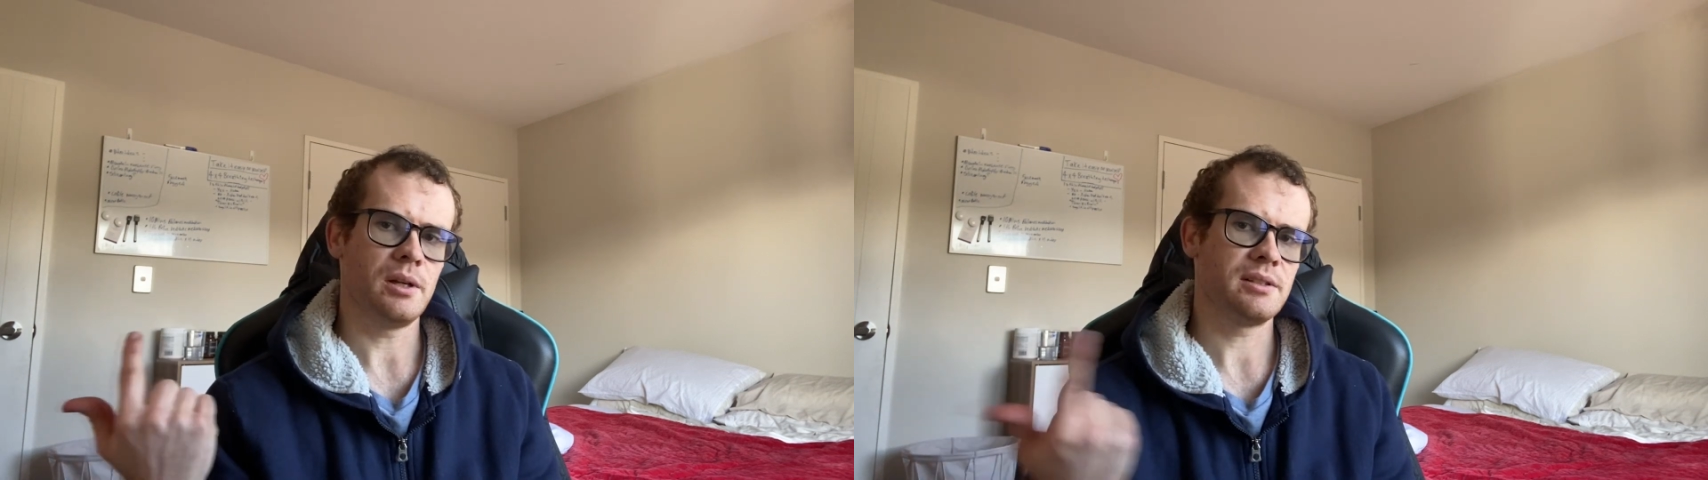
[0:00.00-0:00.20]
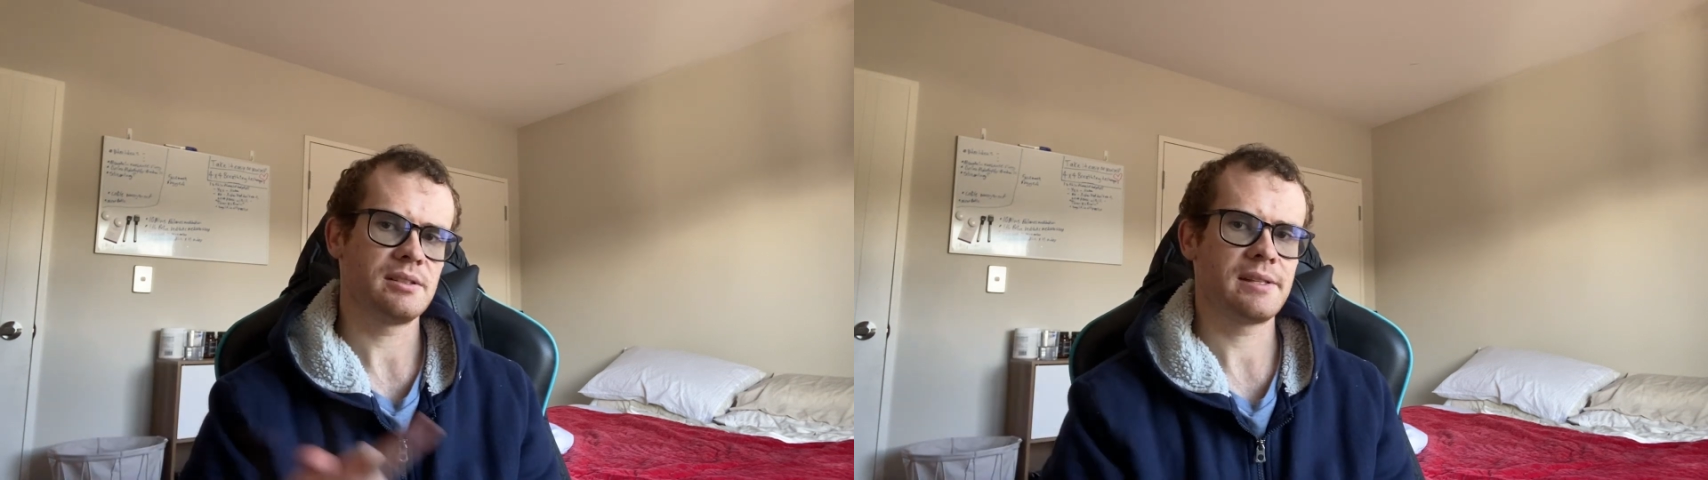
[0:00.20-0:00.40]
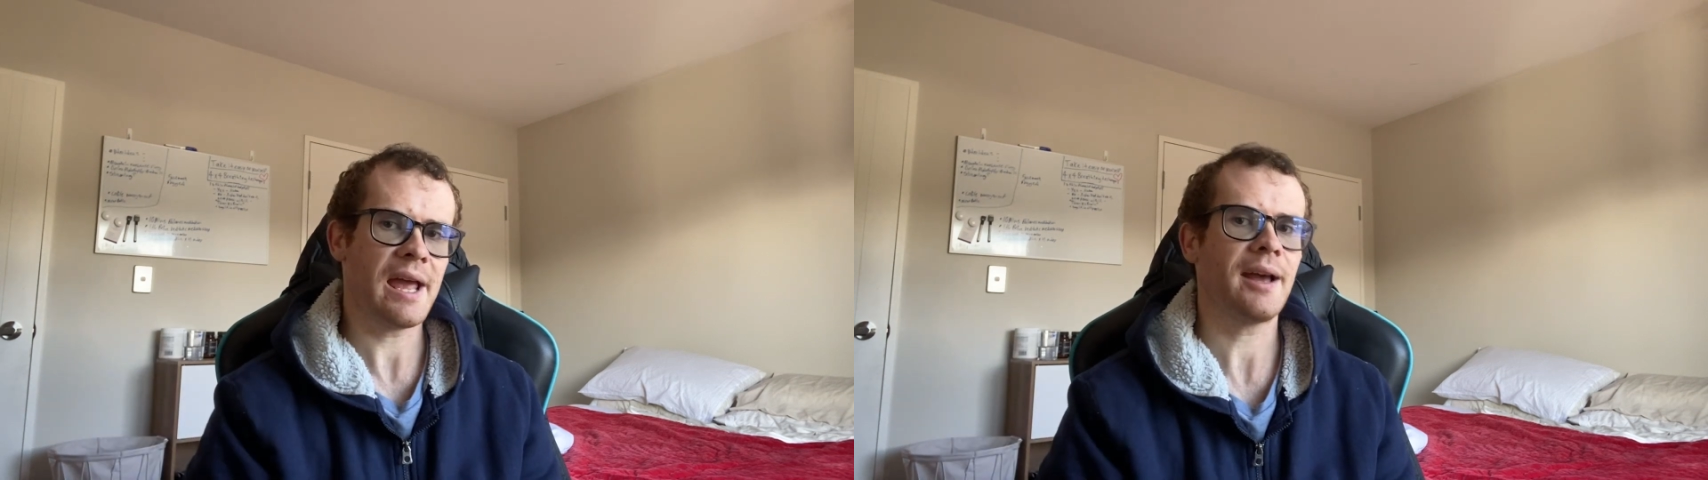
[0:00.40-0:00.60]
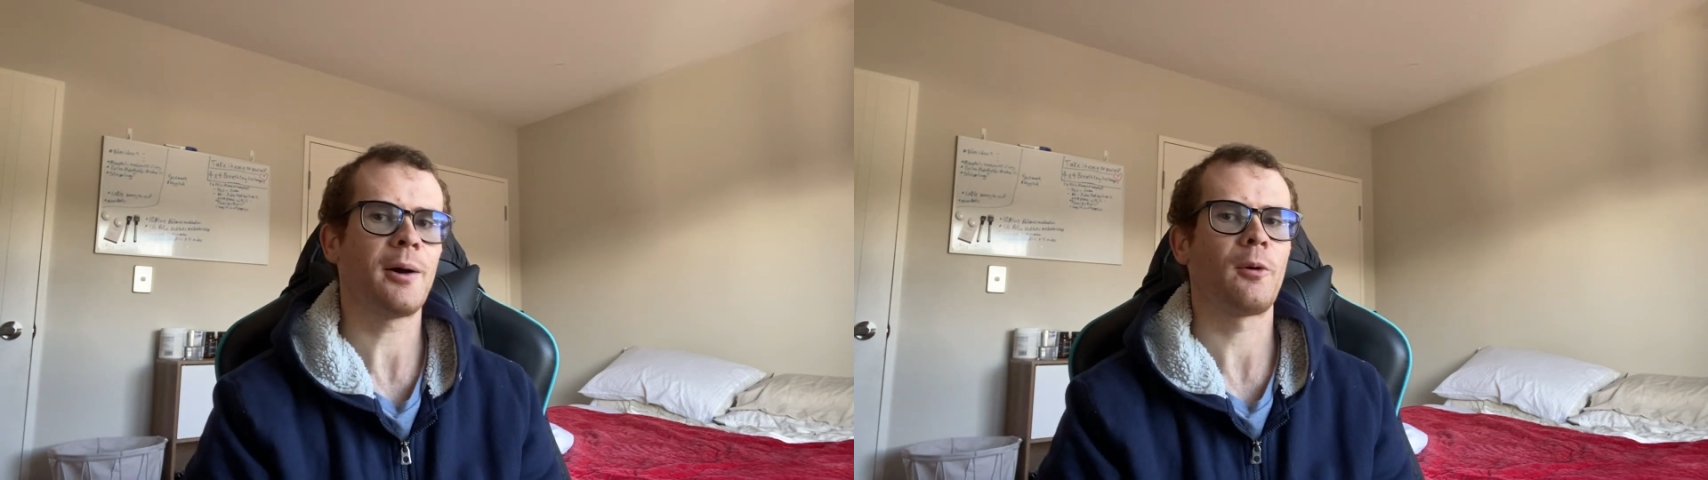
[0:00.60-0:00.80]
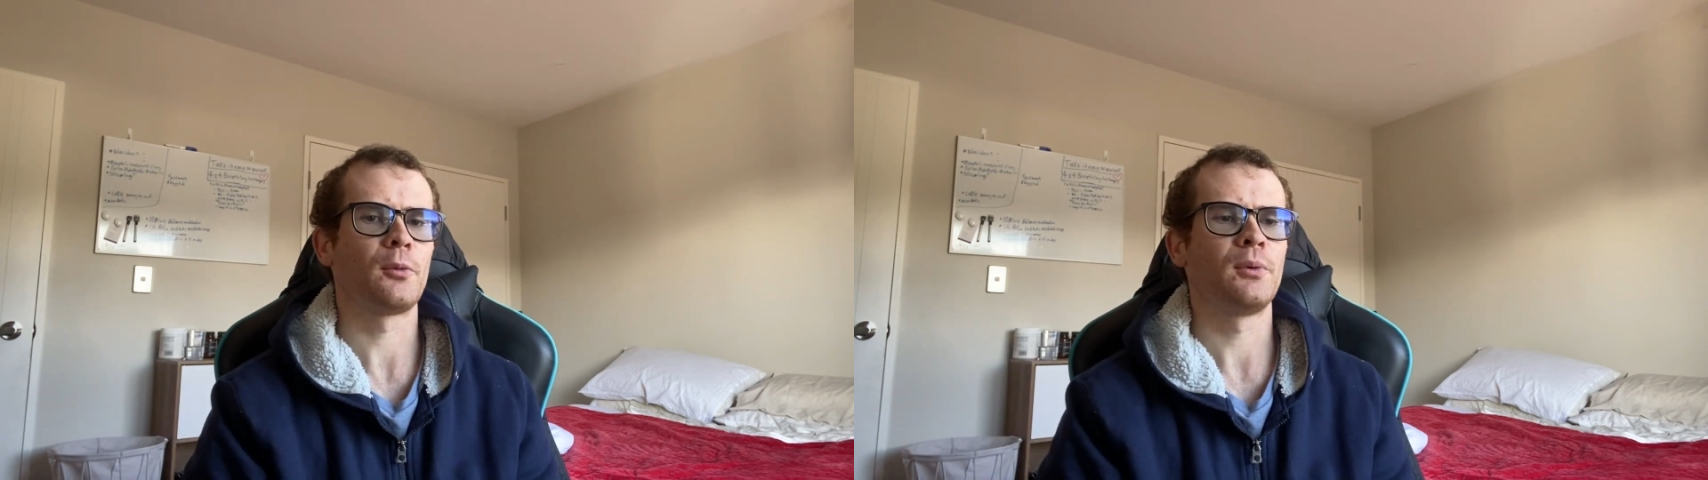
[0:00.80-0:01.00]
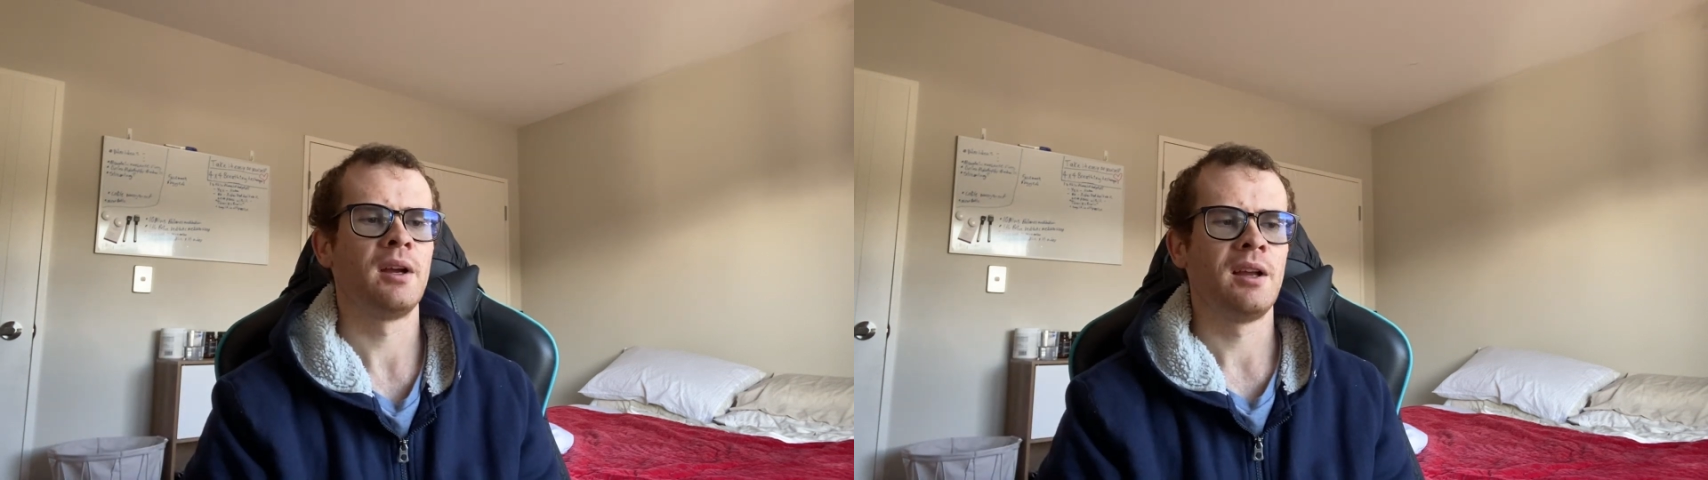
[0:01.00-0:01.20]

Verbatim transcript: into town